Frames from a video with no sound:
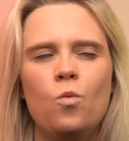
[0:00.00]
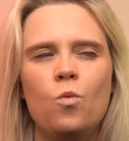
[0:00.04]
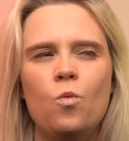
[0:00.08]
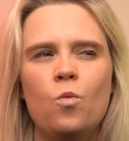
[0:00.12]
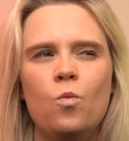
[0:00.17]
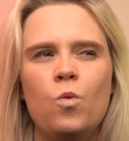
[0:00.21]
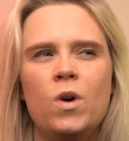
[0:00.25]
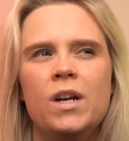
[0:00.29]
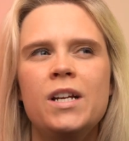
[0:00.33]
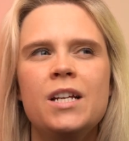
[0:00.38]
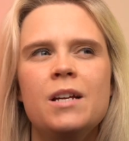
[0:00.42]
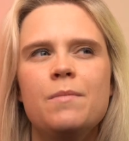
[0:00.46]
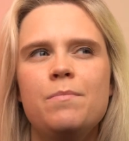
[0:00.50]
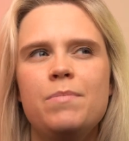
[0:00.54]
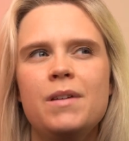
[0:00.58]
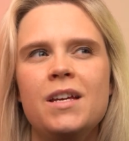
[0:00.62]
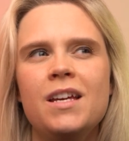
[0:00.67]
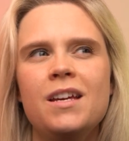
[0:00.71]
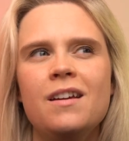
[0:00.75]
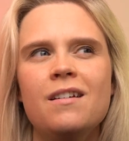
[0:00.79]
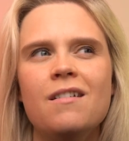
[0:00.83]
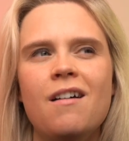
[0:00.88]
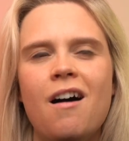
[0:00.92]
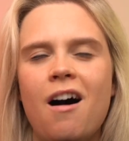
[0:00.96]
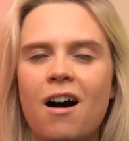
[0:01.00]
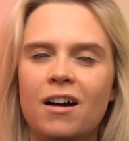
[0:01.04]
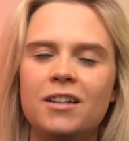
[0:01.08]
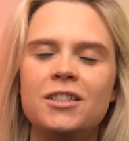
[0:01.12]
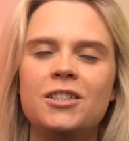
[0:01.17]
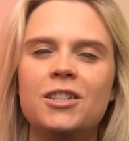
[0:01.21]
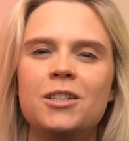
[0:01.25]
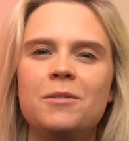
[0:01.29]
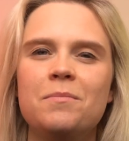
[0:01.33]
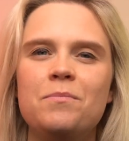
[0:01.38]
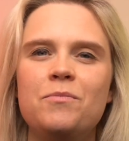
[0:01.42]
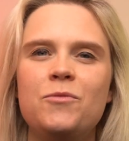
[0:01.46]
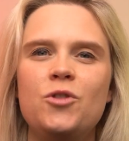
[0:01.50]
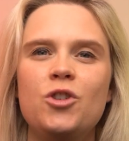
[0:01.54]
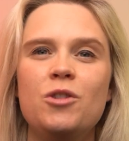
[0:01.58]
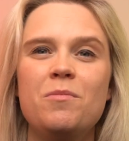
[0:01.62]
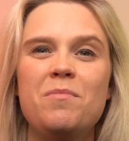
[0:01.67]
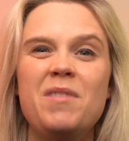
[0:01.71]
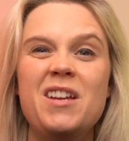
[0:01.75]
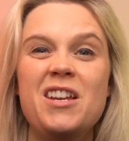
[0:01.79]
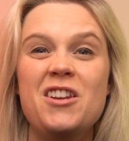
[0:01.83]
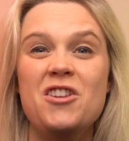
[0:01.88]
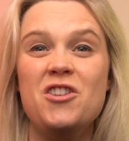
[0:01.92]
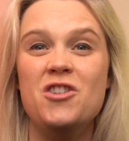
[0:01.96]
Wouldn't it be awesome to
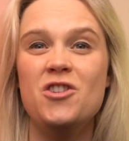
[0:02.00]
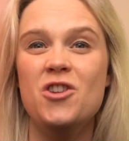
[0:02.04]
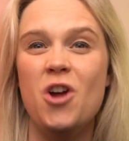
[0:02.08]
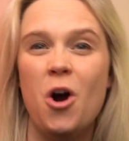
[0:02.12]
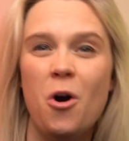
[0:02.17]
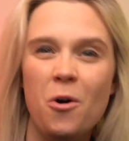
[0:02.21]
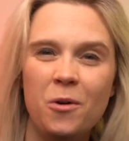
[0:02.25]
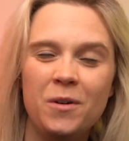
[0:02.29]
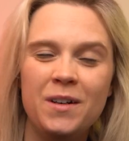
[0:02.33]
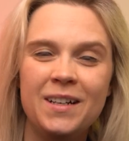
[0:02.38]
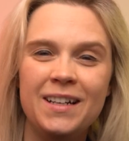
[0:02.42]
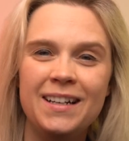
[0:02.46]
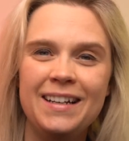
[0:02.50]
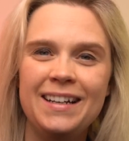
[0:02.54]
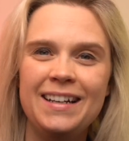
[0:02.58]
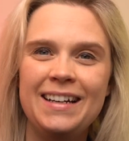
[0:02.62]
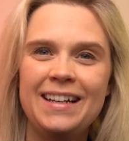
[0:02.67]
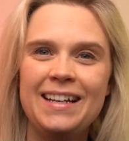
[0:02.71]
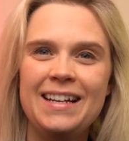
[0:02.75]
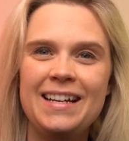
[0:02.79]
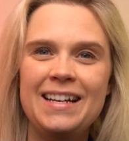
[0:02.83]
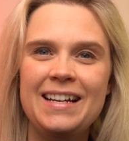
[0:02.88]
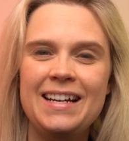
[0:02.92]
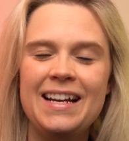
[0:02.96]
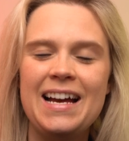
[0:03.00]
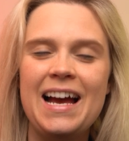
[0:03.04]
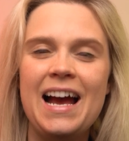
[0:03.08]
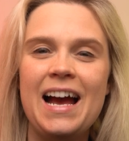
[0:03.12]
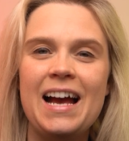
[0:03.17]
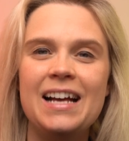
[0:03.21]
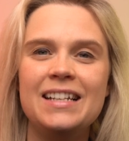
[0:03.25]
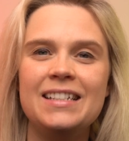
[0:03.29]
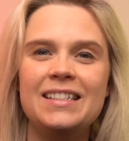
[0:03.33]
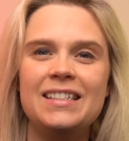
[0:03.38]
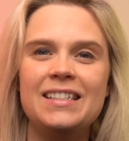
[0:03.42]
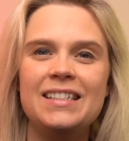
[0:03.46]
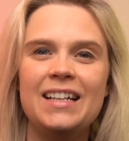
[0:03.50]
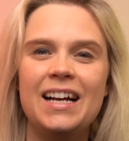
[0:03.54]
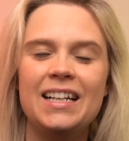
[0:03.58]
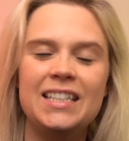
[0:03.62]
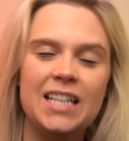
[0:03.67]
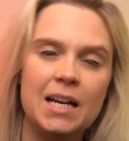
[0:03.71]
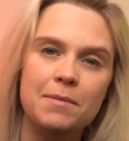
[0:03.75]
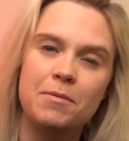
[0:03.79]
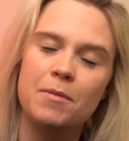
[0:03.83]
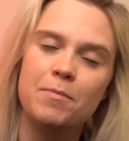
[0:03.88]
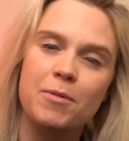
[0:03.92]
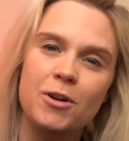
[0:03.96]
be known as a
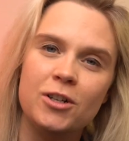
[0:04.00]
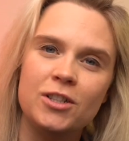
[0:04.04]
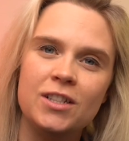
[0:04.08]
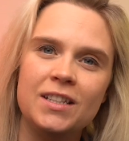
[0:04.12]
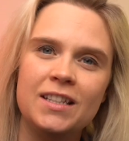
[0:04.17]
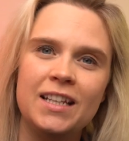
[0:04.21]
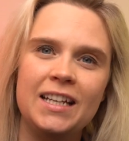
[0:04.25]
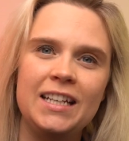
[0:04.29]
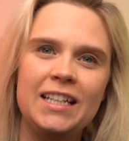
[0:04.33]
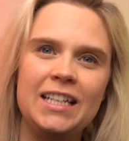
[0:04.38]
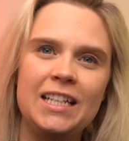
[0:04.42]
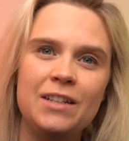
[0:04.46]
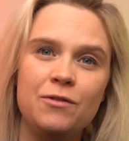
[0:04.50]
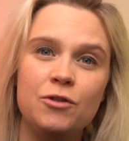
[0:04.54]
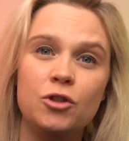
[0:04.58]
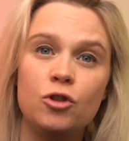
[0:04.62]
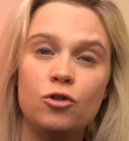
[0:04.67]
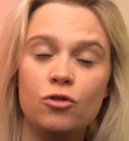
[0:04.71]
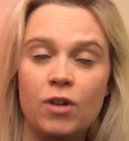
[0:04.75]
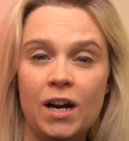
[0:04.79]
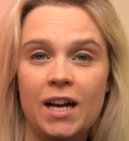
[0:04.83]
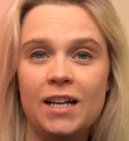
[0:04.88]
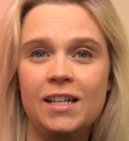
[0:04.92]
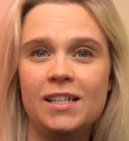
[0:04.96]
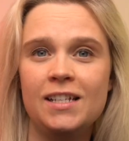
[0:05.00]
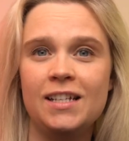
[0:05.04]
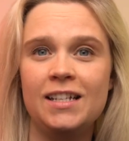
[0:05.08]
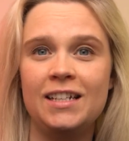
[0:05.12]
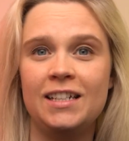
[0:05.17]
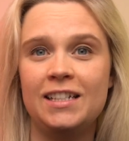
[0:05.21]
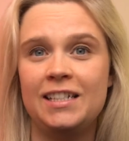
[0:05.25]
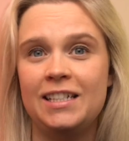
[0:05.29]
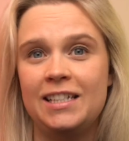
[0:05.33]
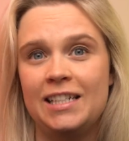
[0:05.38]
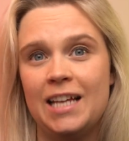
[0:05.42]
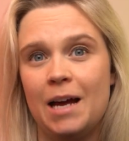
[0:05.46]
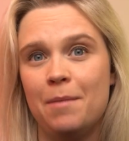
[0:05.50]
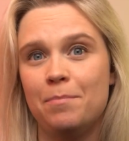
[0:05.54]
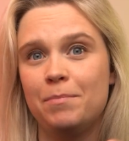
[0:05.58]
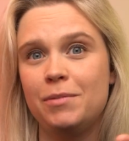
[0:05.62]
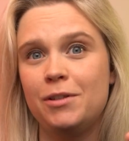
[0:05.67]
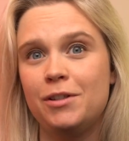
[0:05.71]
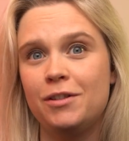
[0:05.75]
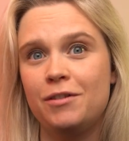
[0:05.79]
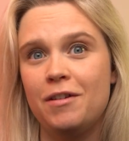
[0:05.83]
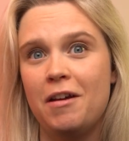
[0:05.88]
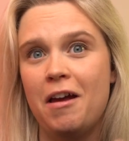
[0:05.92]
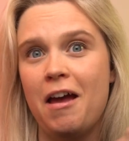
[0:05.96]
type of person that gives grace and
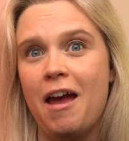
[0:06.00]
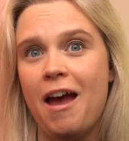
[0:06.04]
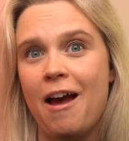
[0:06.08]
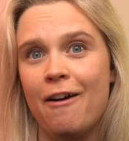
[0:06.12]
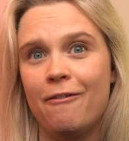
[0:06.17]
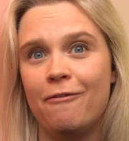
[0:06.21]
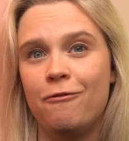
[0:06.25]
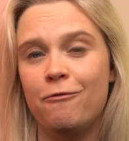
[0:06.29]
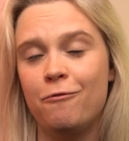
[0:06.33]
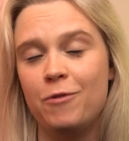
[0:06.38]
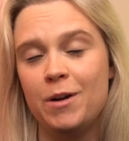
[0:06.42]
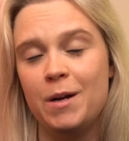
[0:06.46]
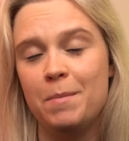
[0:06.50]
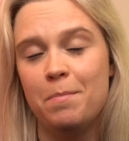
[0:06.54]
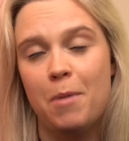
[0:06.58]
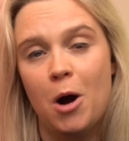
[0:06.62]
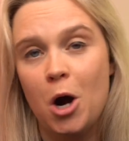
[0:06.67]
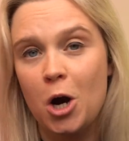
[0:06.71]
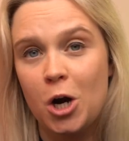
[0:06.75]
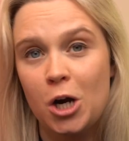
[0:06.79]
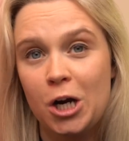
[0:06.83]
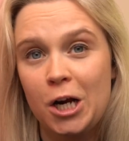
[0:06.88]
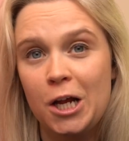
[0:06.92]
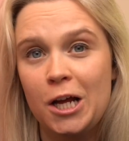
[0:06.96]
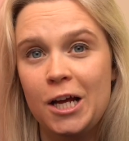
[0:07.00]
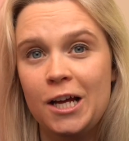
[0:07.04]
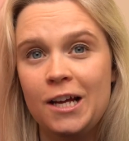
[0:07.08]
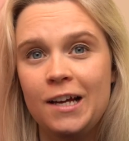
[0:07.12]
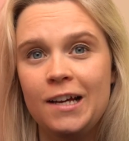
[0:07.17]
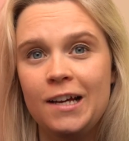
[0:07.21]
accepts every part